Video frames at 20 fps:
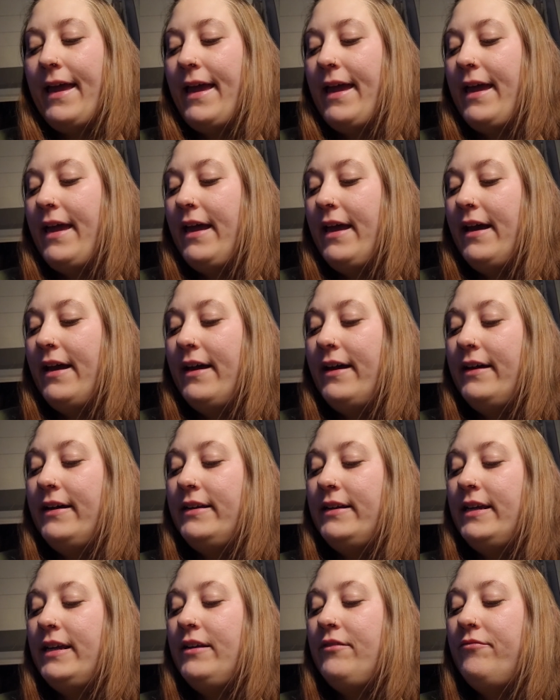
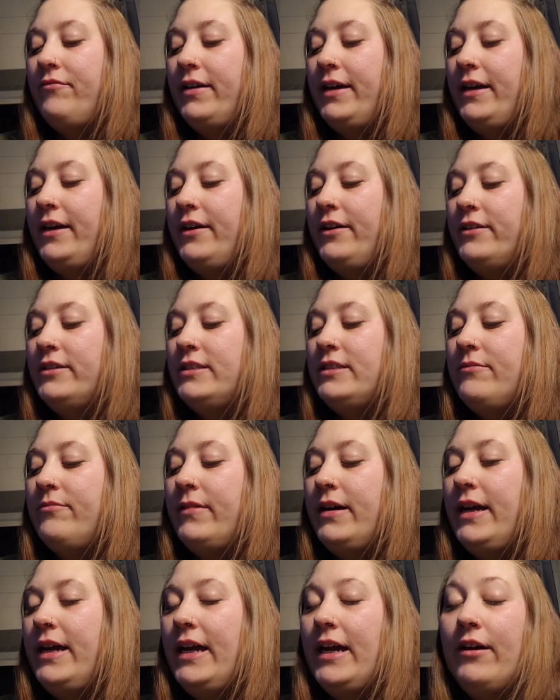and invite her to
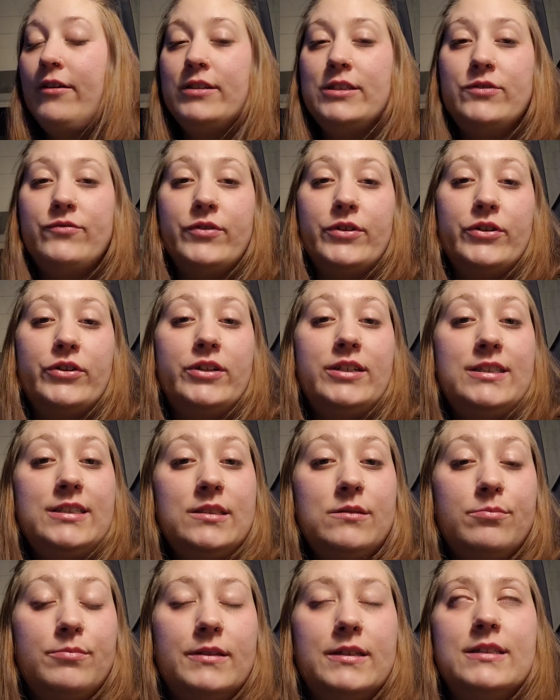my house for
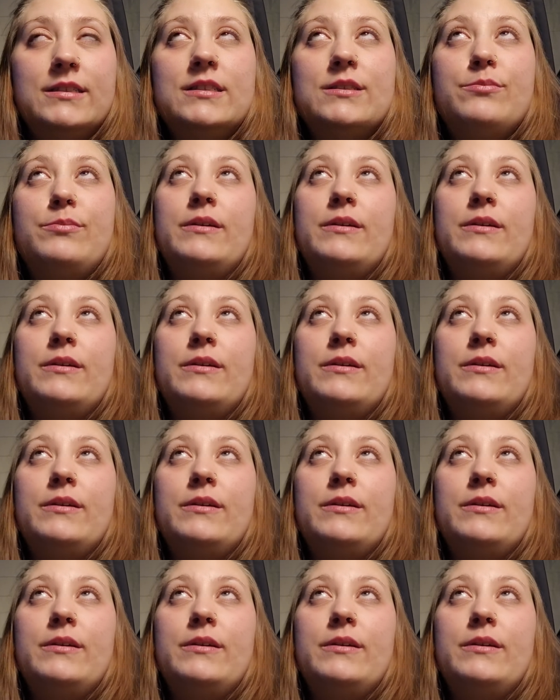Christmas,